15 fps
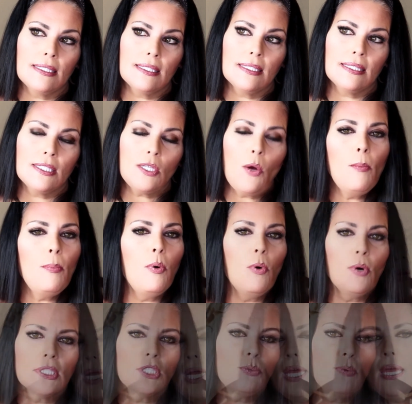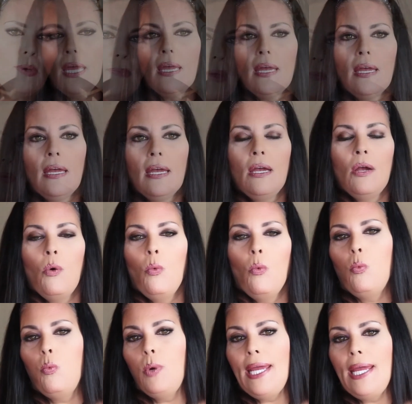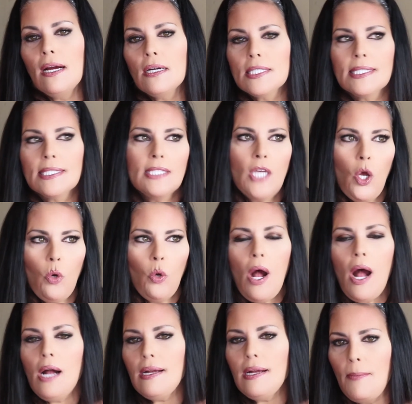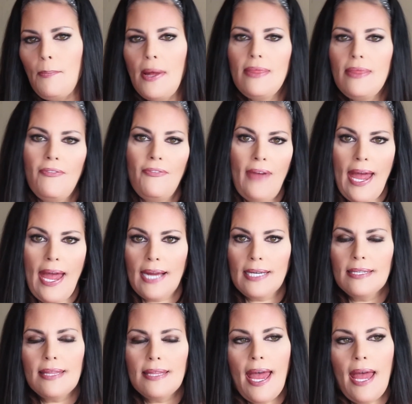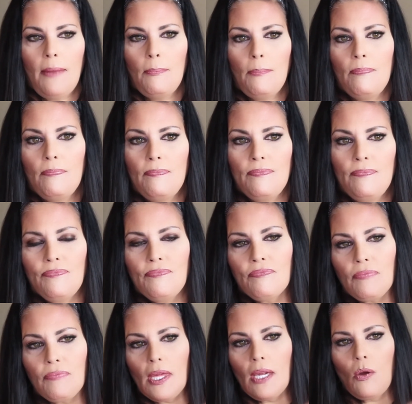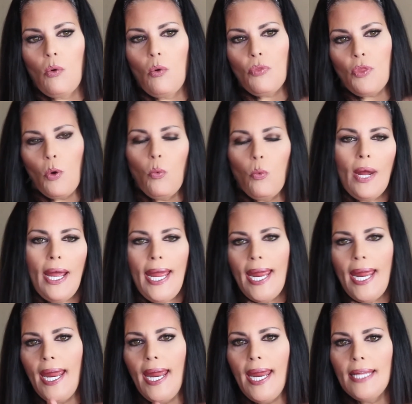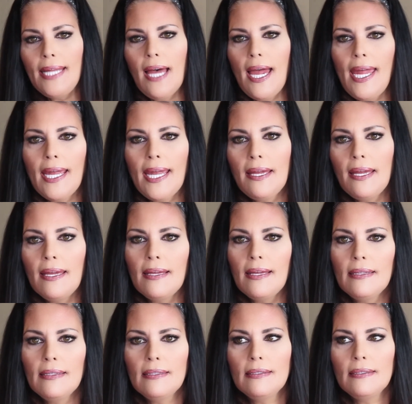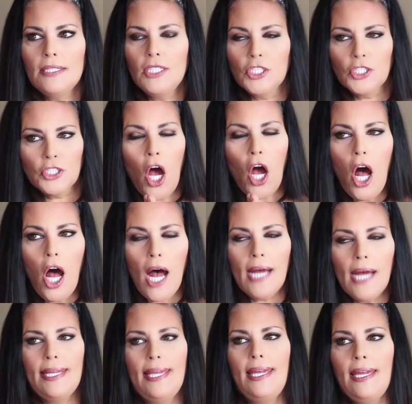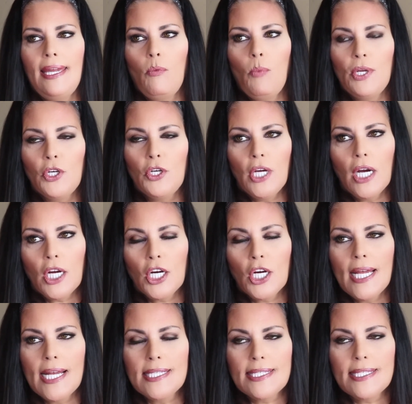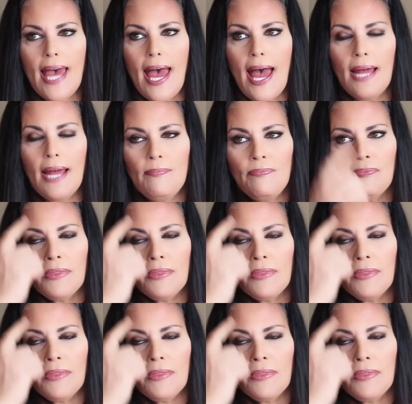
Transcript: so important to remember. We are so hung up on the fact that the way like you're taught when you're younger is that